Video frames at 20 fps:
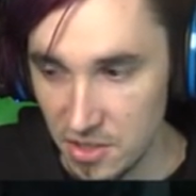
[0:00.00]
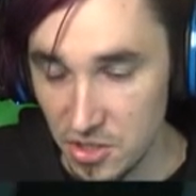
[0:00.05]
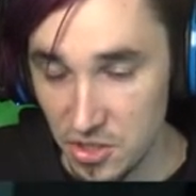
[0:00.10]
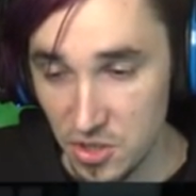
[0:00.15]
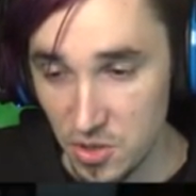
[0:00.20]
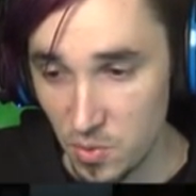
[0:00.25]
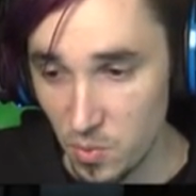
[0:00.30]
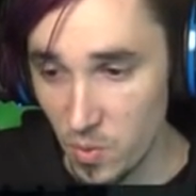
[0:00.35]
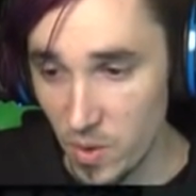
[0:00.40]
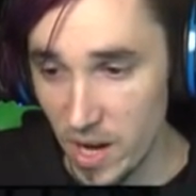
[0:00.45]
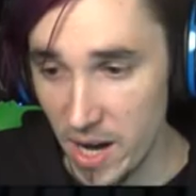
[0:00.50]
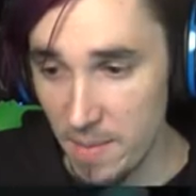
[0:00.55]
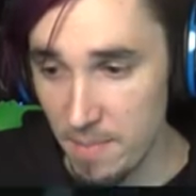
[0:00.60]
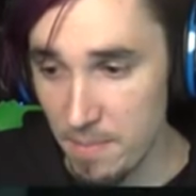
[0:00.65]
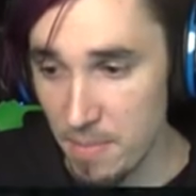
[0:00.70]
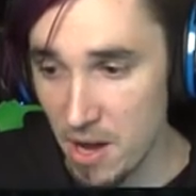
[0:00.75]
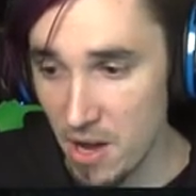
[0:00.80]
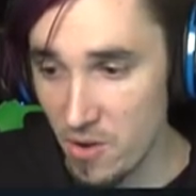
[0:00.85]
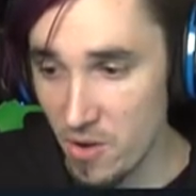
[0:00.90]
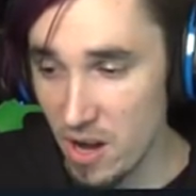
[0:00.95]

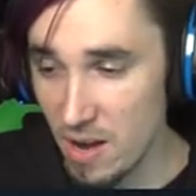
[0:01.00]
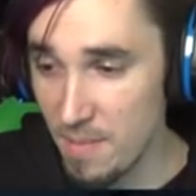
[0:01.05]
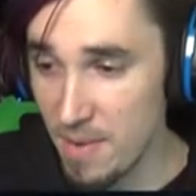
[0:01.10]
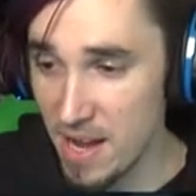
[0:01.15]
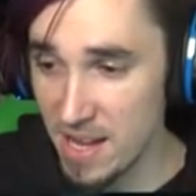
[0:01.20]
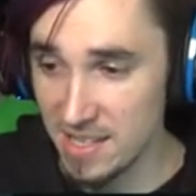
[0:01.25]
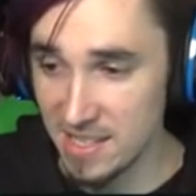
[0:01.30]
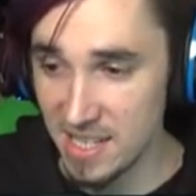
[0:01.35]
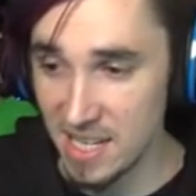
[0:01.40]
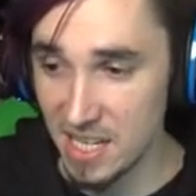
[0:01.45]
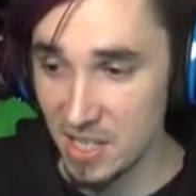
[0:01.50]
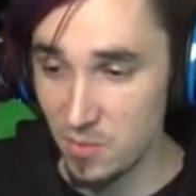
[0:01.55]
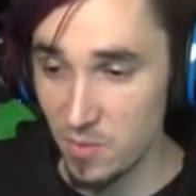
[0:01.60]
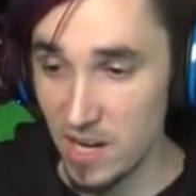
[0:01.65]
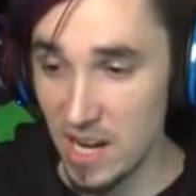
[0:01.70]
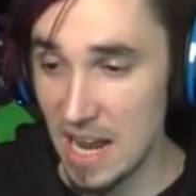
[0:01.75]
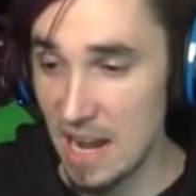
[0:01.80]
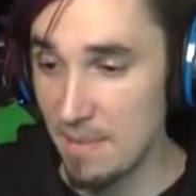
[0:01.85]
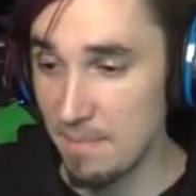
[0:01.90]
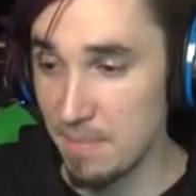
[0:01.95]
Sweet buttery biscuits.
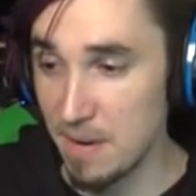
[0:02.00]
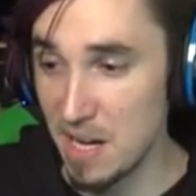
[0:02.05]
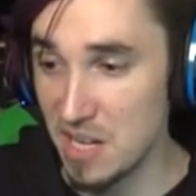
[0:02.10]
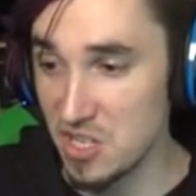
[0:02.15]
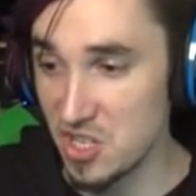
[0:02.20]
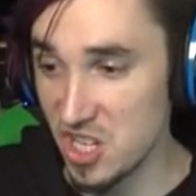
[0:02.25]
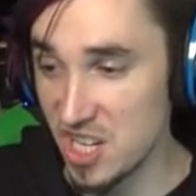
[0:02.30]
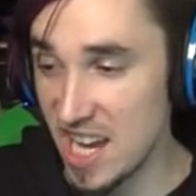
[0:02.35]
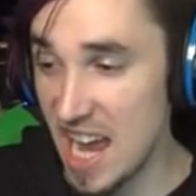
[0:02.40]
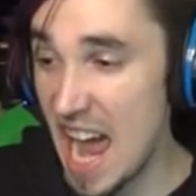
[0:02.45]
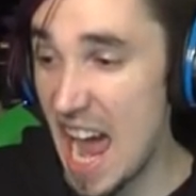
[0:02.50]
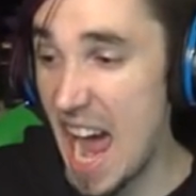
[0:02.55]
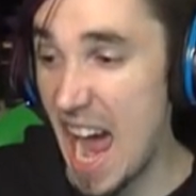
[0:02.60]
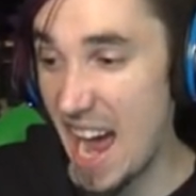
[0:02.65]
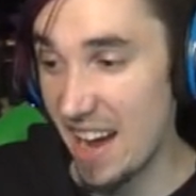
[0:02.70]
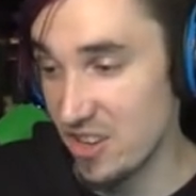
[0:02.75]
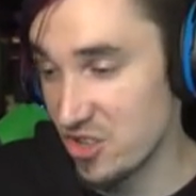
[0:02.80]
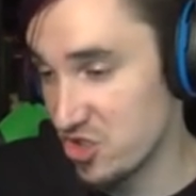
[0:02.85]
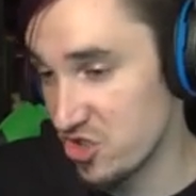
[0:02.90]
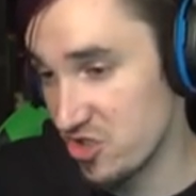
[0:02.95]
We got a bunch of
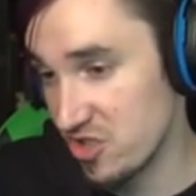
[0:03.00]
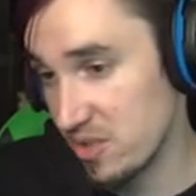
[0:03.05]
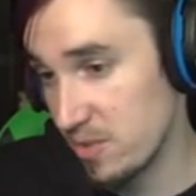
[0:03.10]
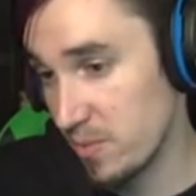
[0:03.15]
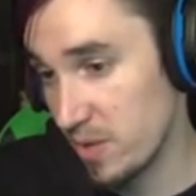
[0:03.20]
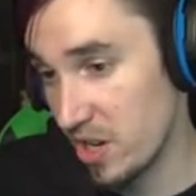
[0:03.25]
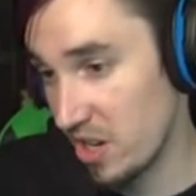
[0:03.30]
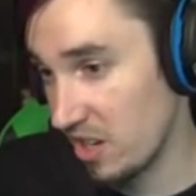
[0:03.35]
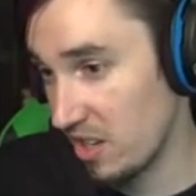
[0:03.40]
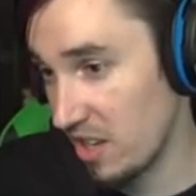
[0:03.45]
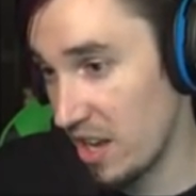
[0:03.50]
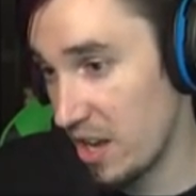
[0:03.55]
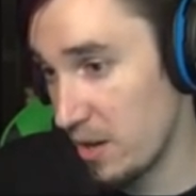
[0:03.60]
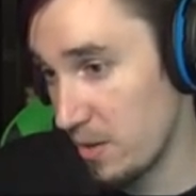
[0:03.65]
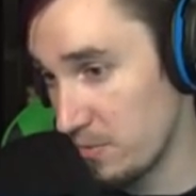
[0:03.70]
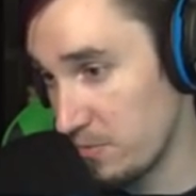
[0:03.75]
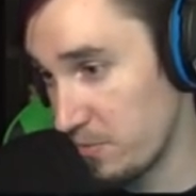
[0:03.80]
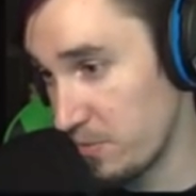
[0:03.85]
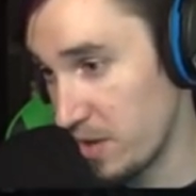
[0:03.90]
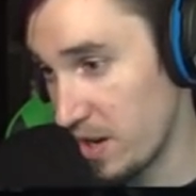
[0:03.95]
cash and we're going to light
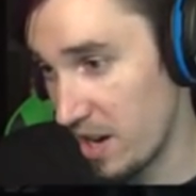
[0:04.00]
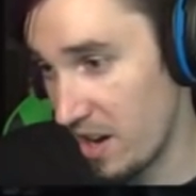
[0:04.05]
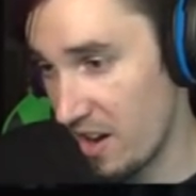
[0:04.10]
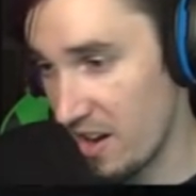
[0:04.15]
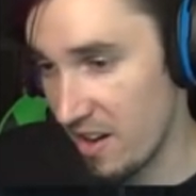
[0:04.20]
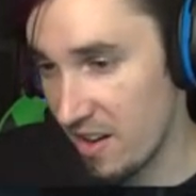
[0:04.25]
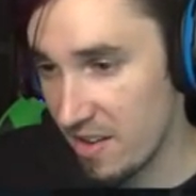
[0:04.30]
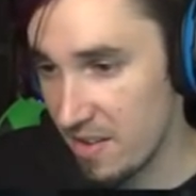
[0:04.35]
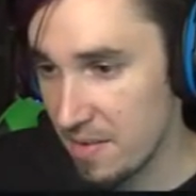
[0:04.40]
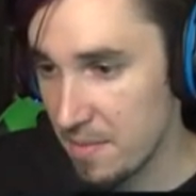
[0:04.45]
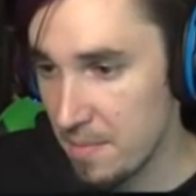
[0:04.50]
on fire.